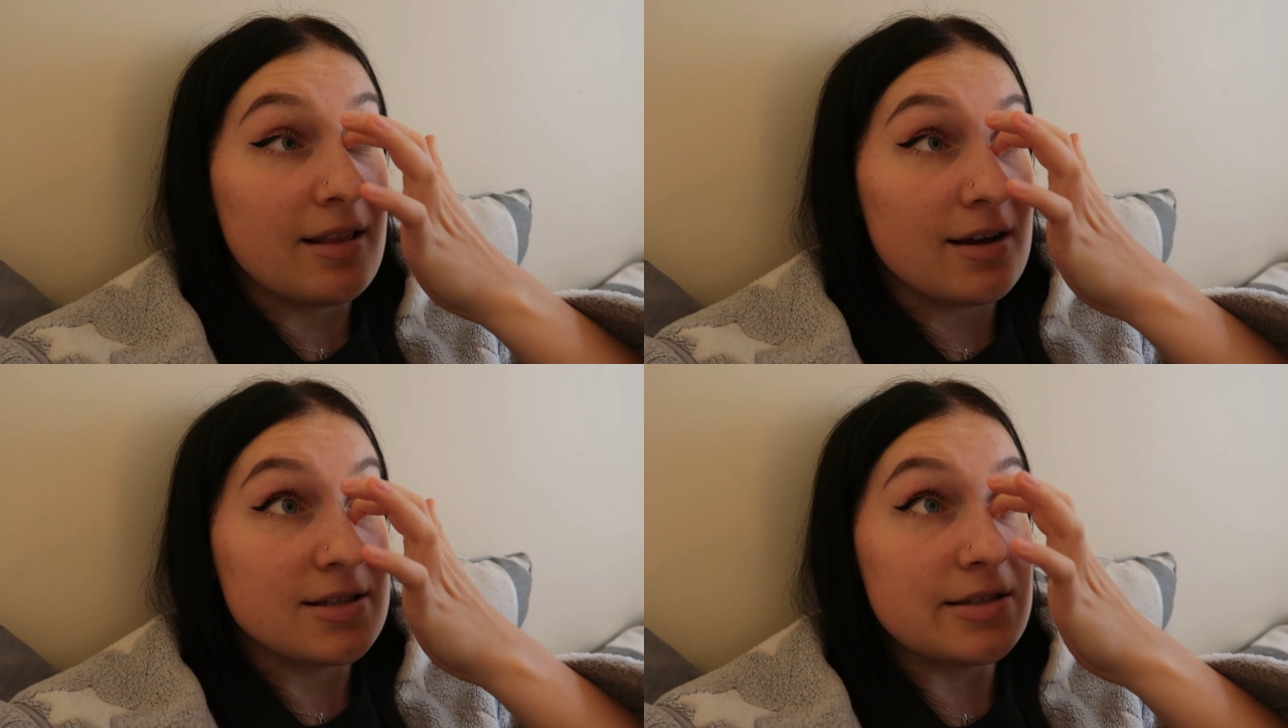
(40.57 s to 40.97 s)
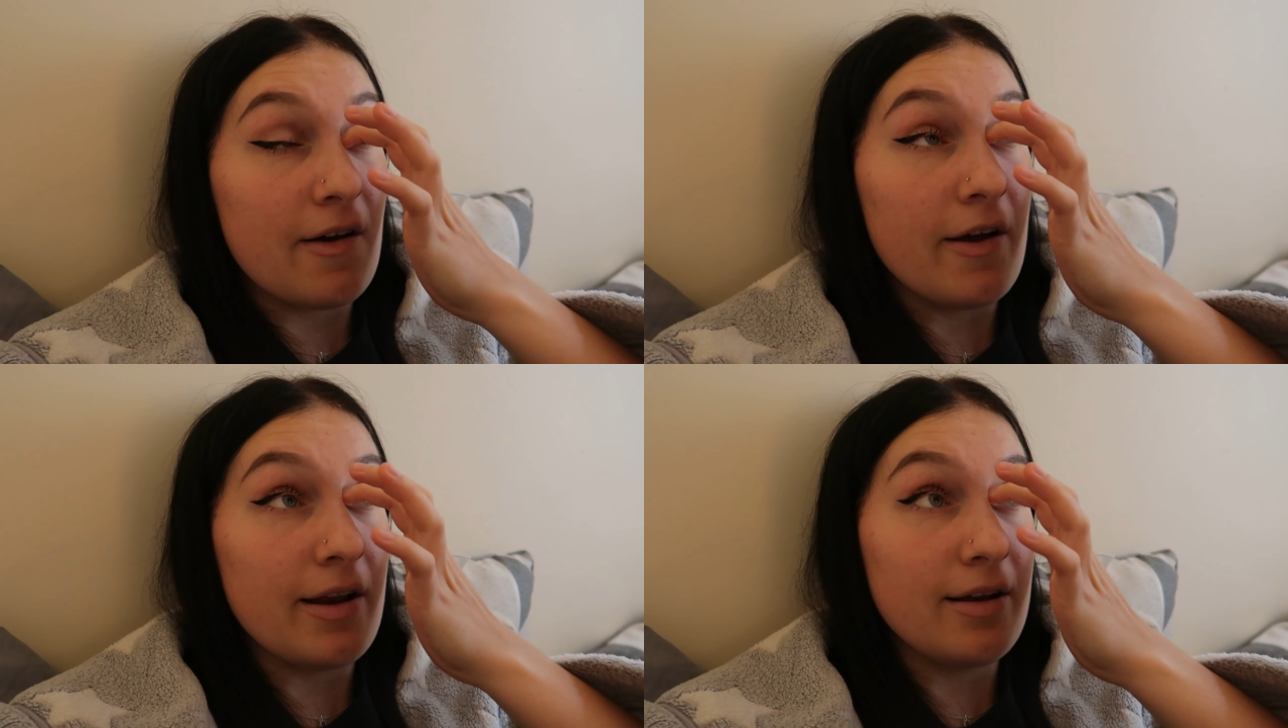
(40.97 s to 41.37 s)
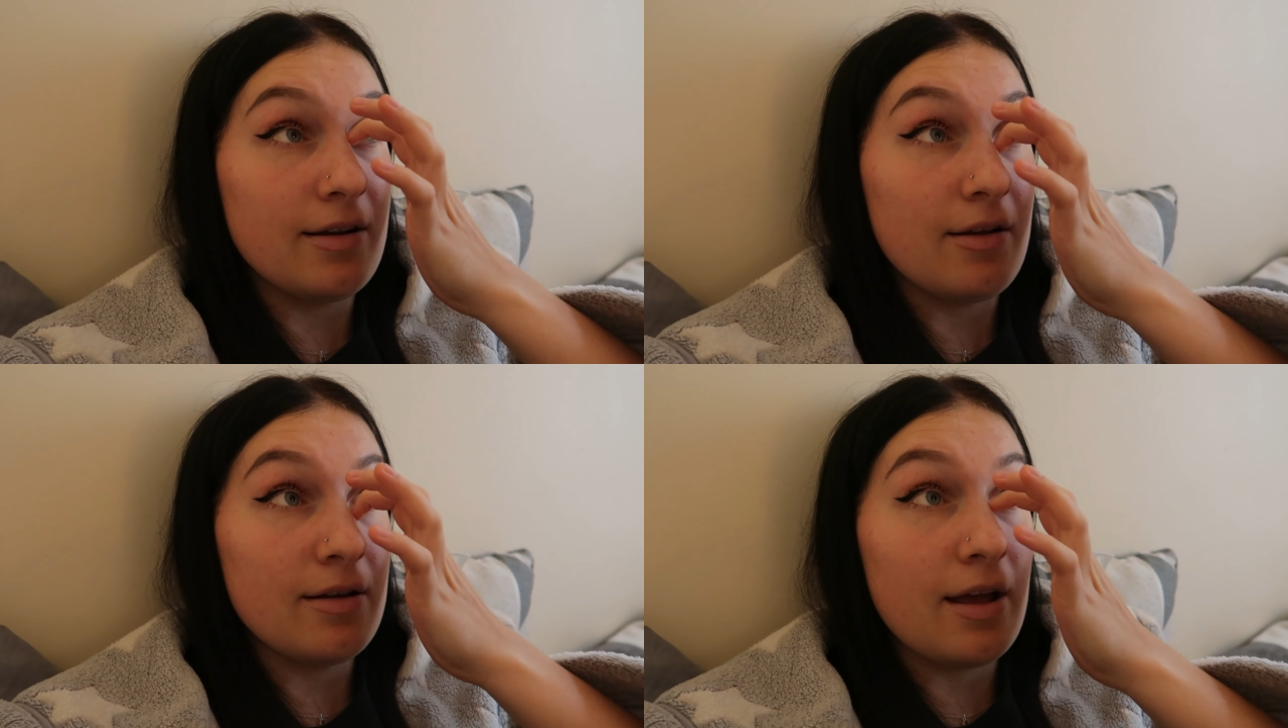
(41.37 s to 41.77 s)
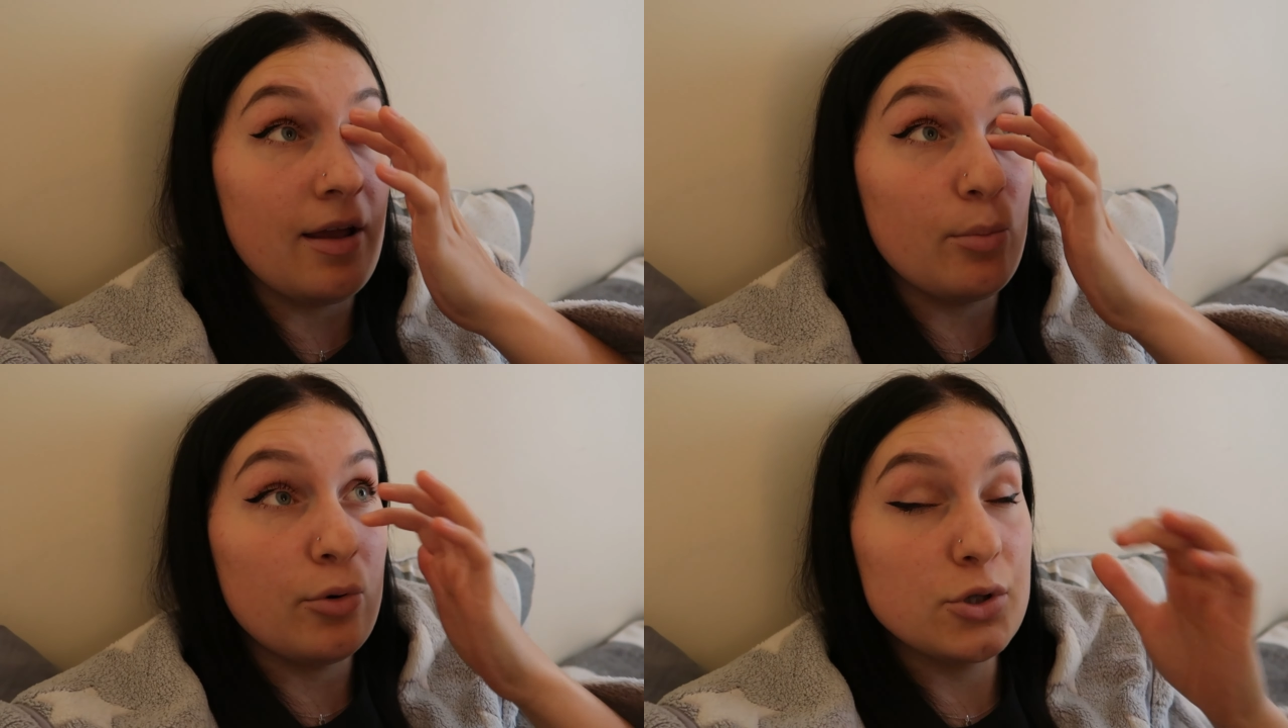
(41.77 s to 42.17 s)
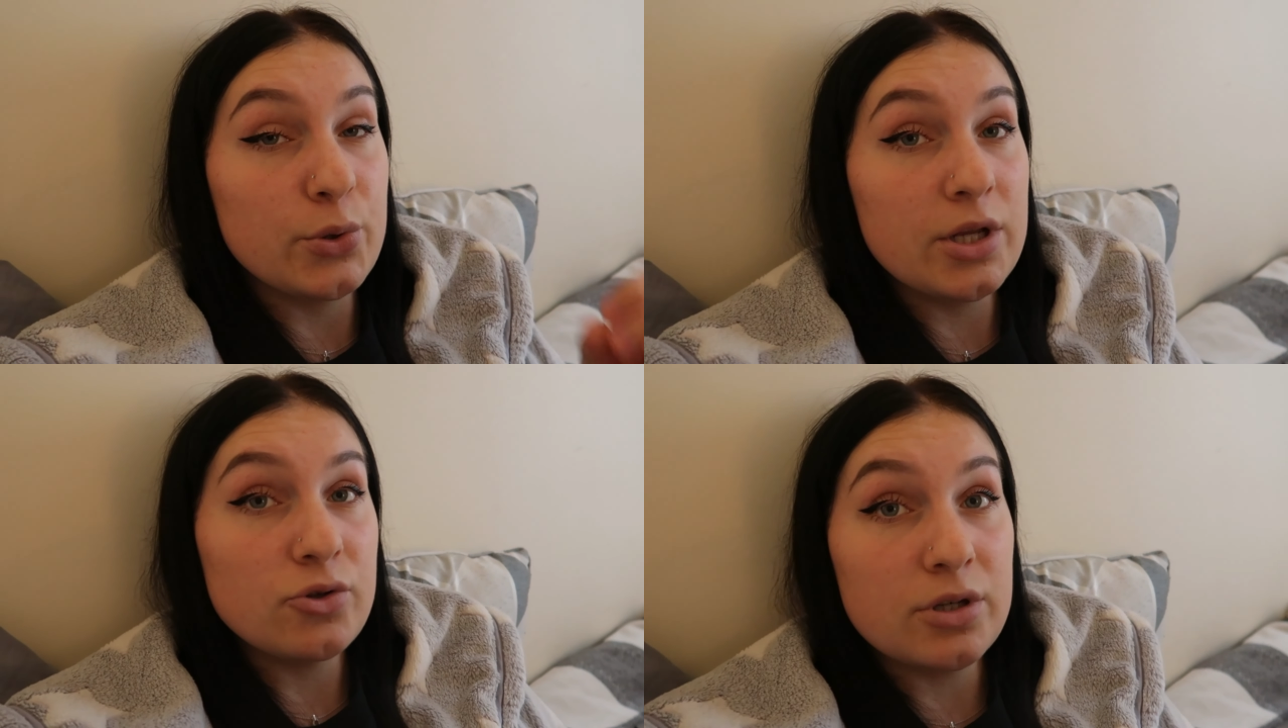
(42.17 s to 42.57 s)
that I started in April
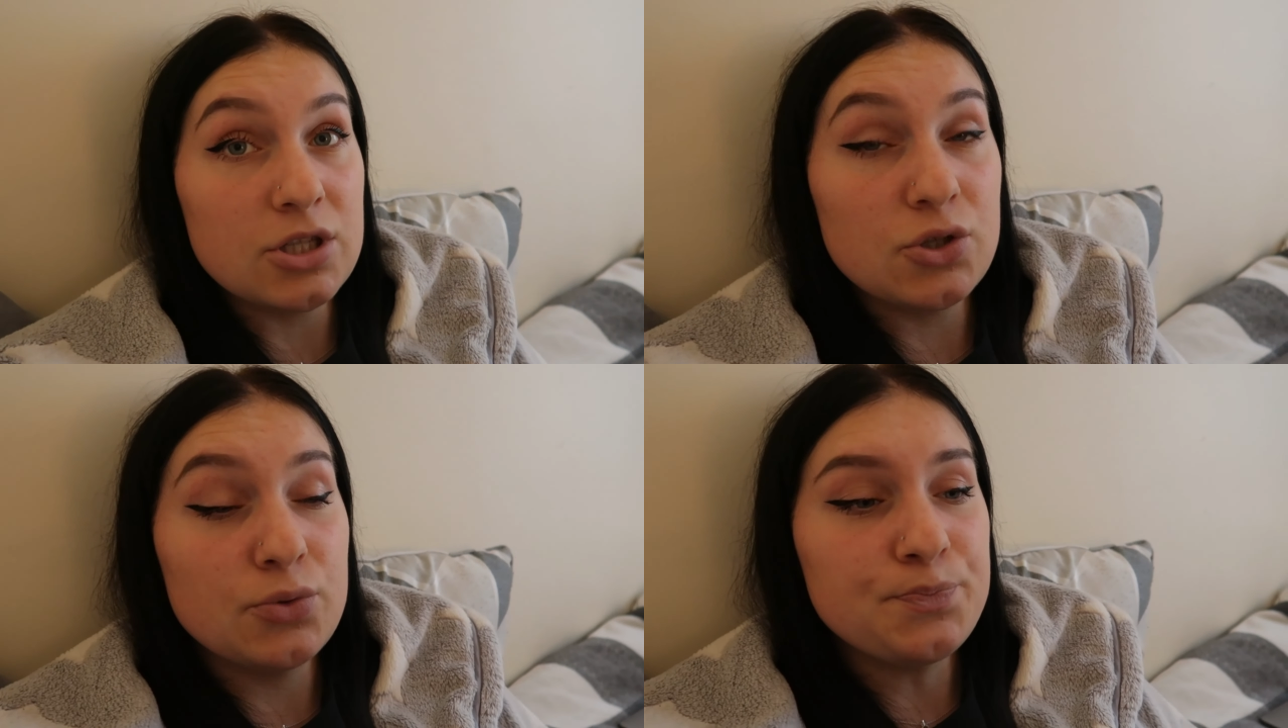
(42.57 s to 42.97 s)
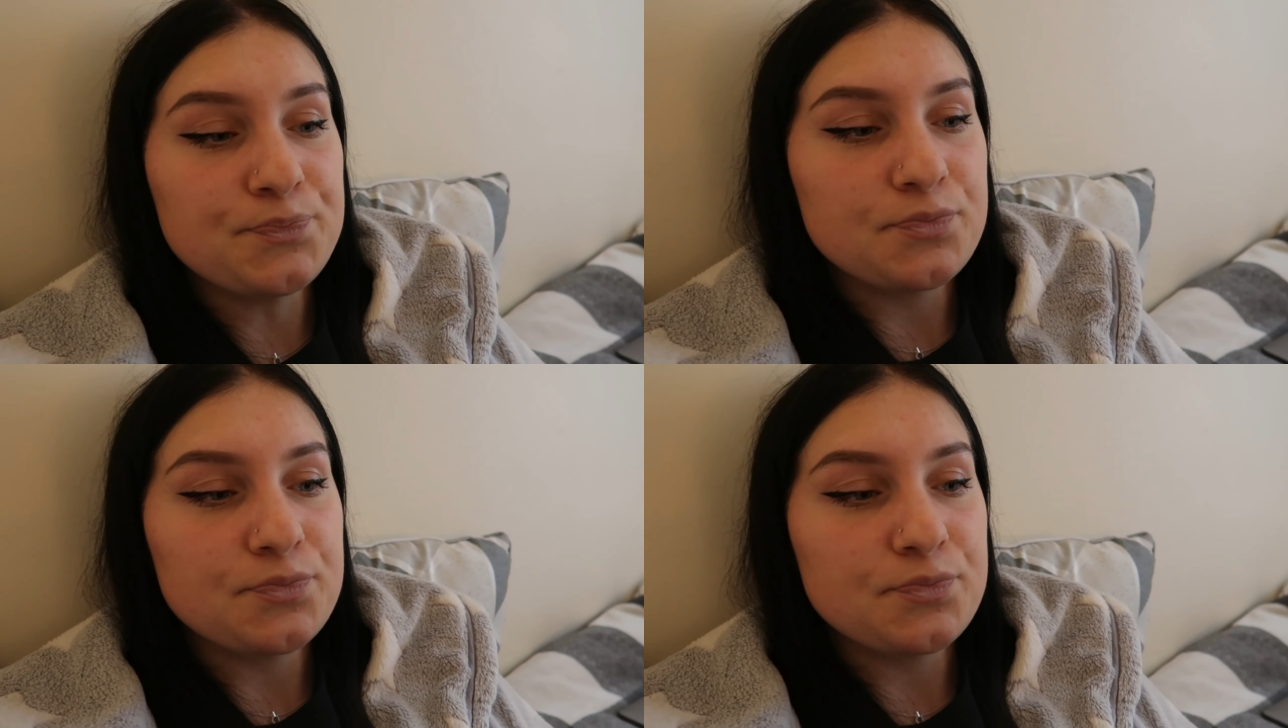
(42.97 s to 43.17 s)
2022.